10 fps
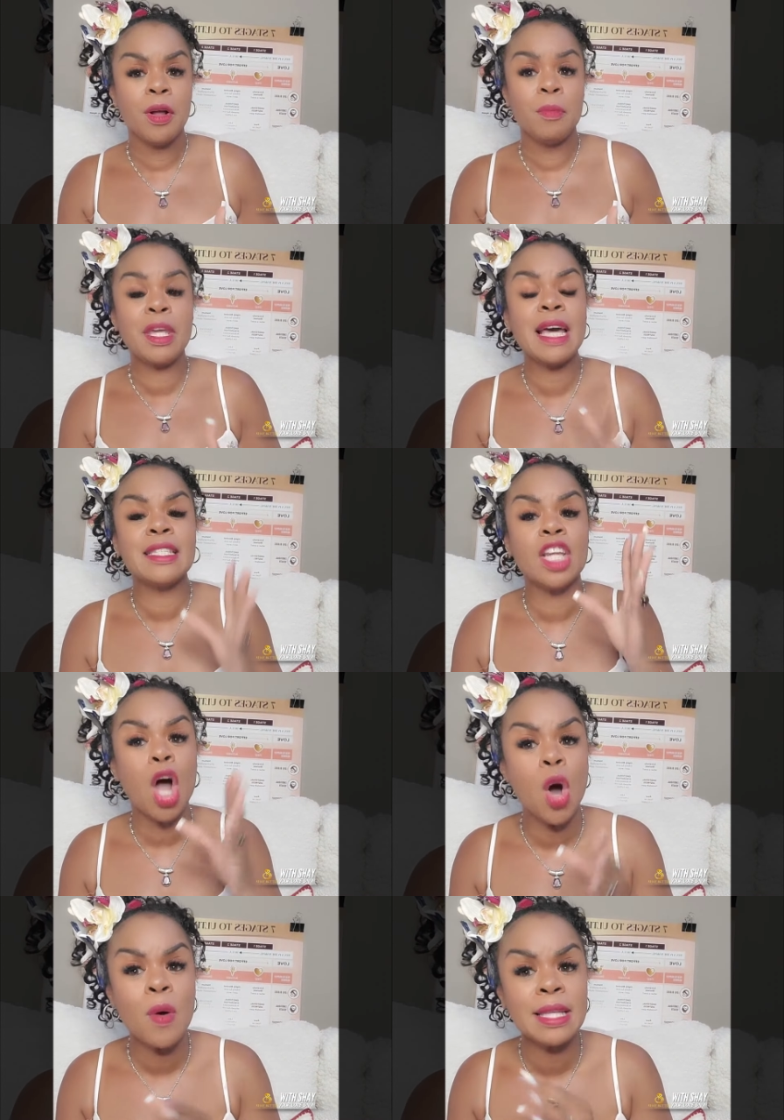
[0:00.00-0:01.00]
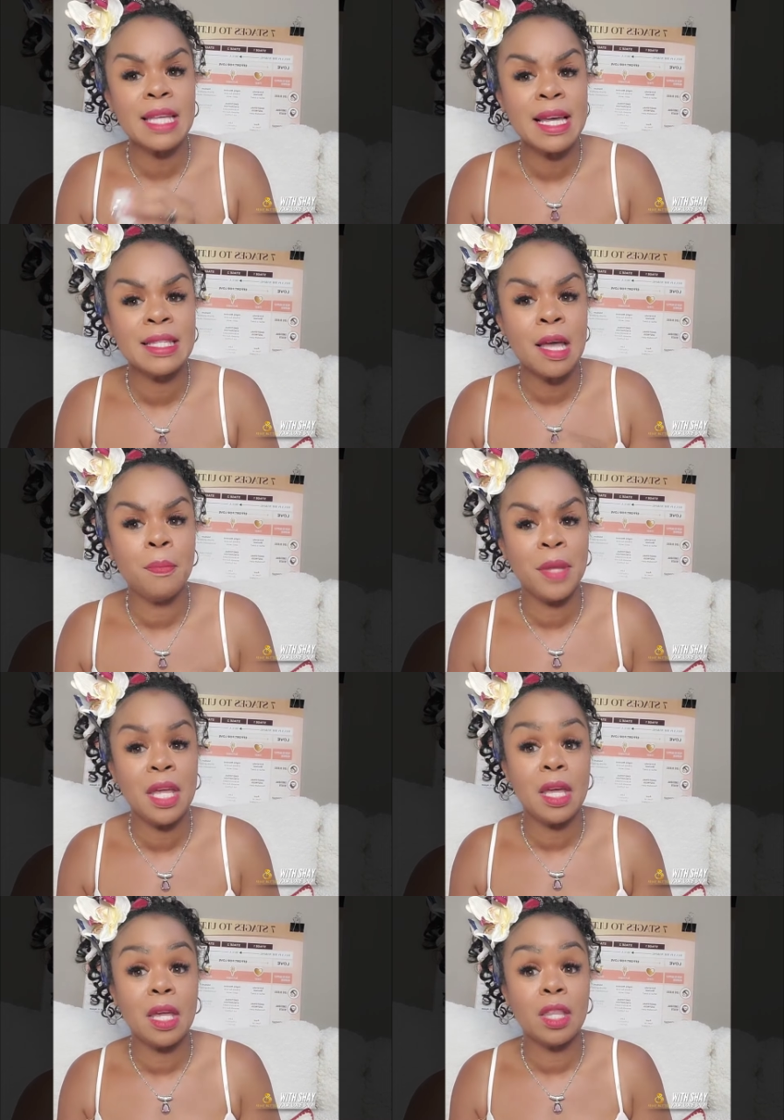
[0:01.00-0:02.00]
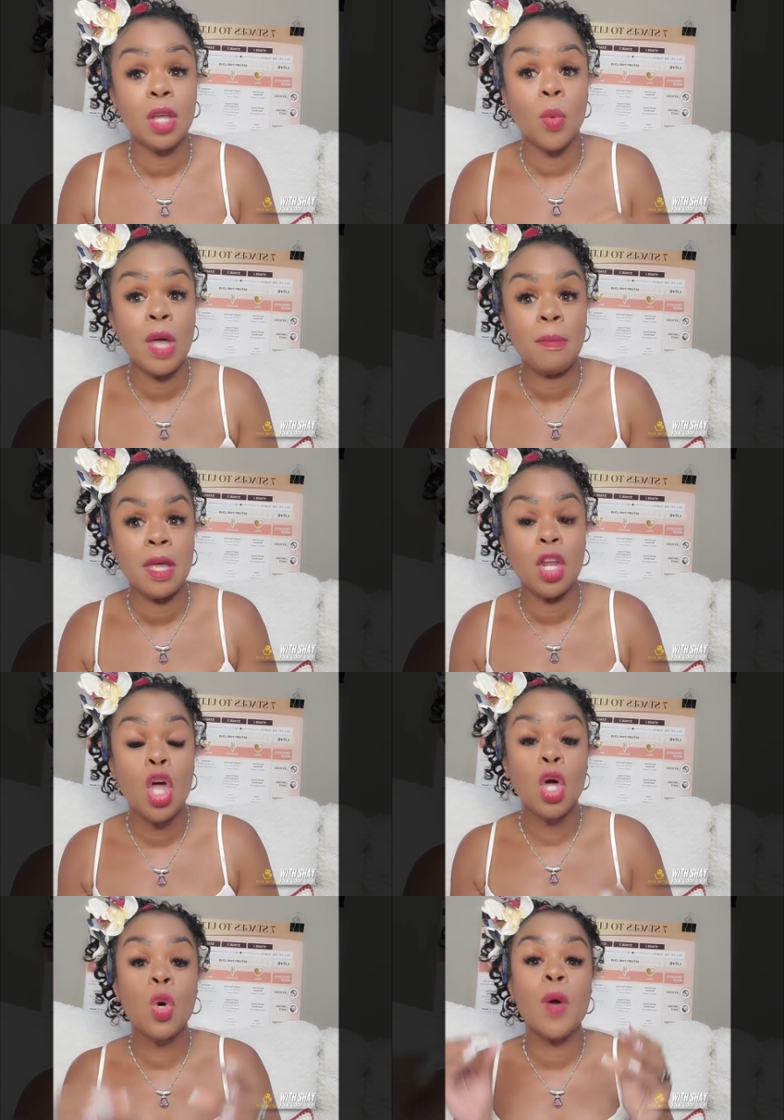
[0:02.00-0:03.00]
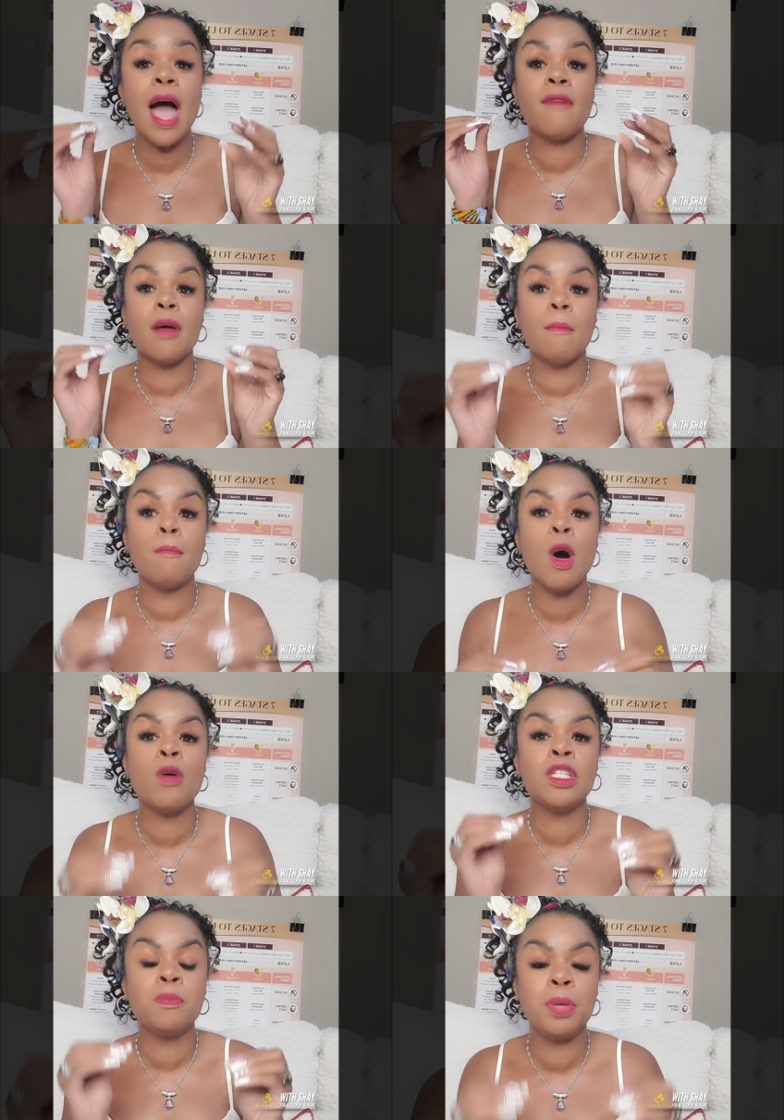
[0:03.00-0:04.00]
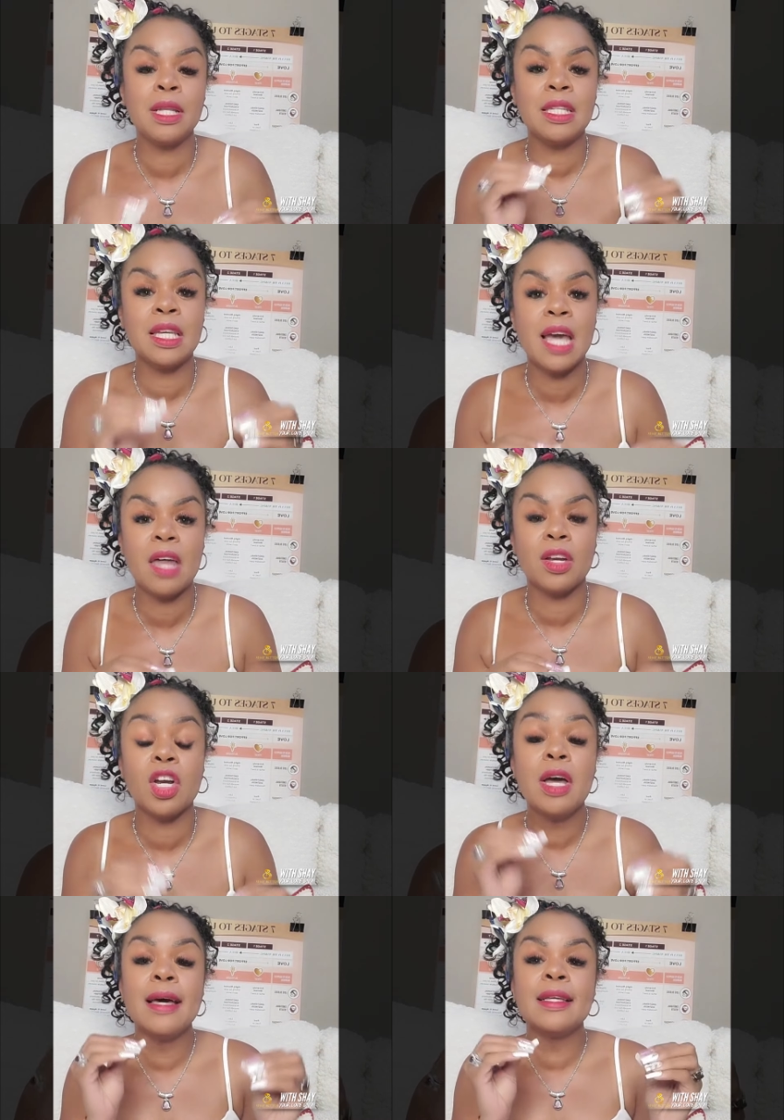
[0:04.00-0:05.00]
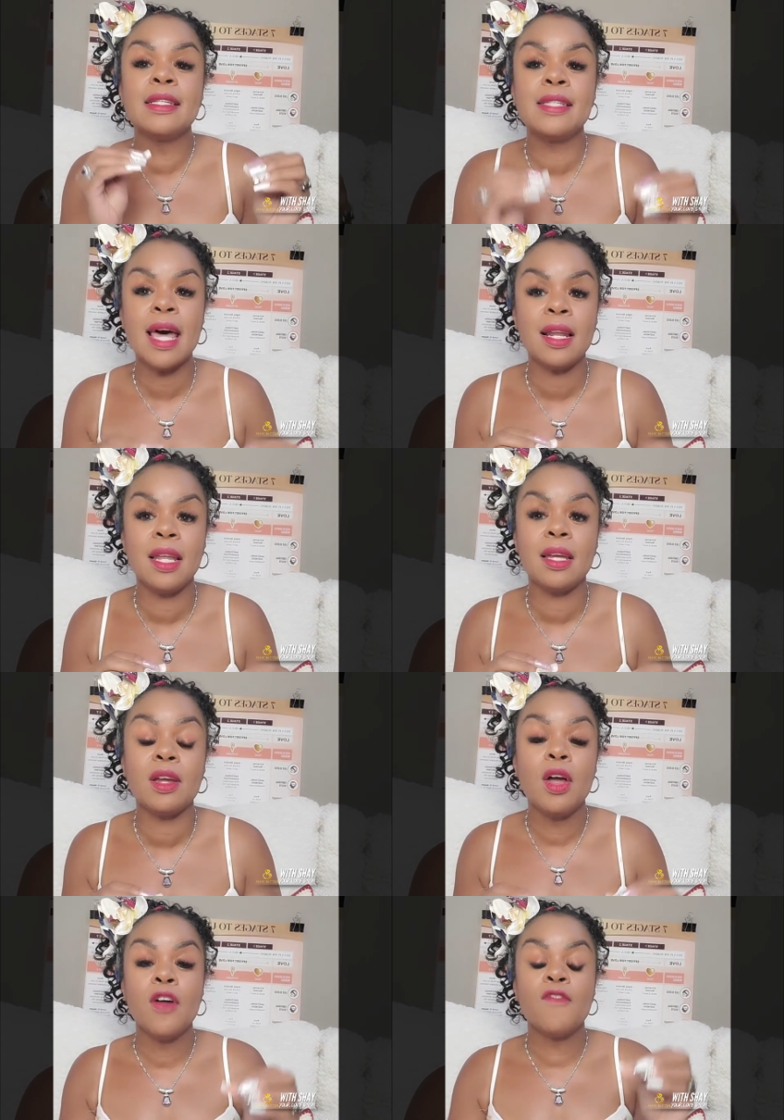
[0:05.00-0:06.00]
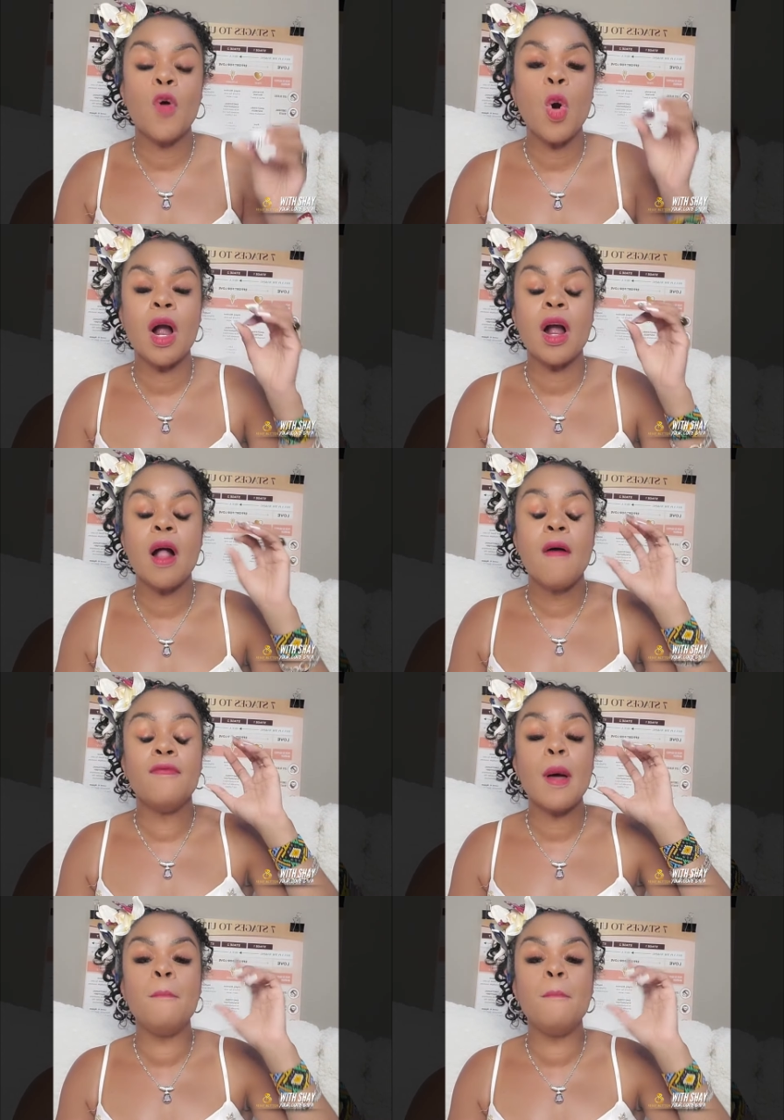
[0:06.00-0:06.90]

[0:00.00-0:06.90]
Because it always ends up being the women who have it most put together settling for the